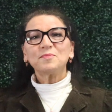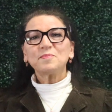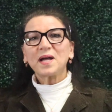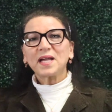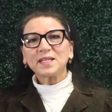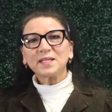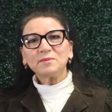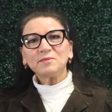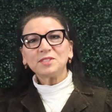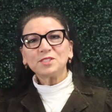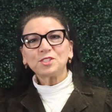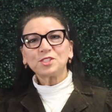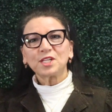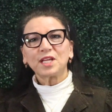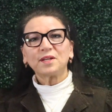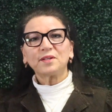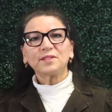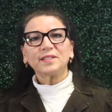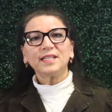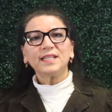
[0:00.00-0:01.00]
my name is
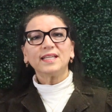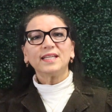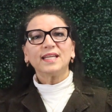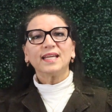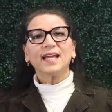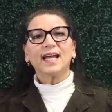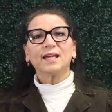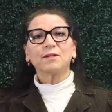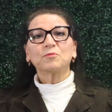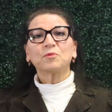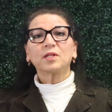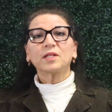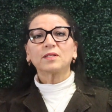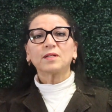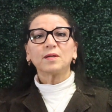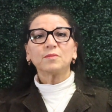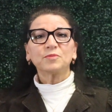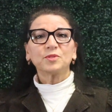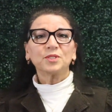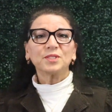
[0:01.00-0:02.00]
Sherry, and
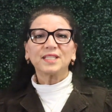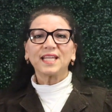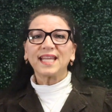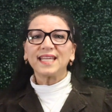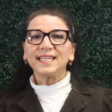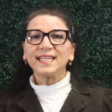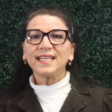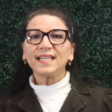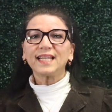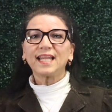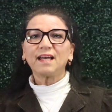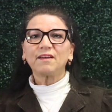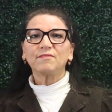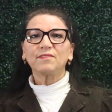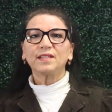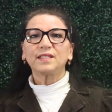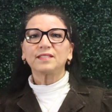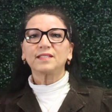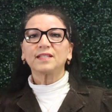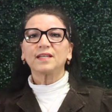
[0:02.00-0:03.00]
welcome to day
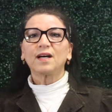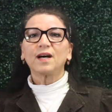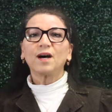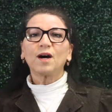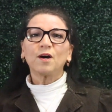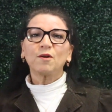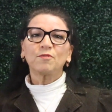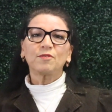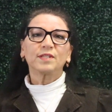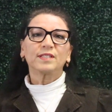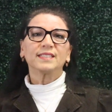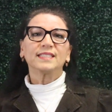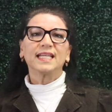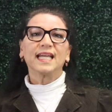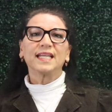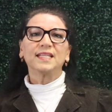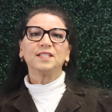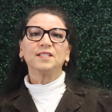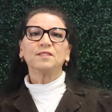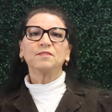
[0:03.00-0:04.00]
11 of our
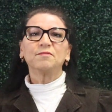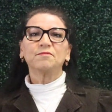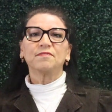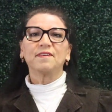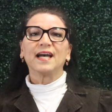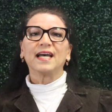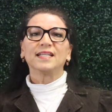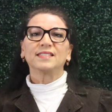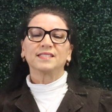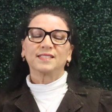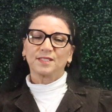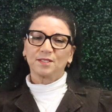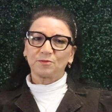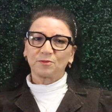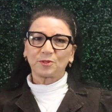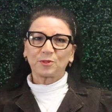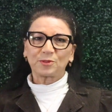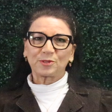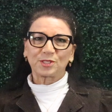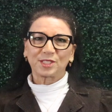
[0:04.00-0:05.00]
Daniel Fast
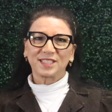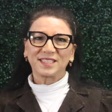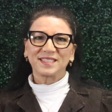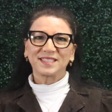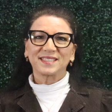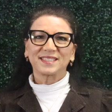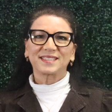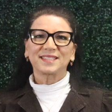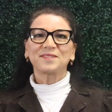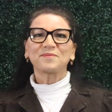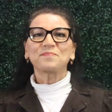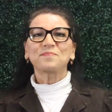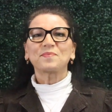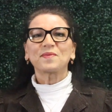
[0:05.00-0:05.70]
devotions.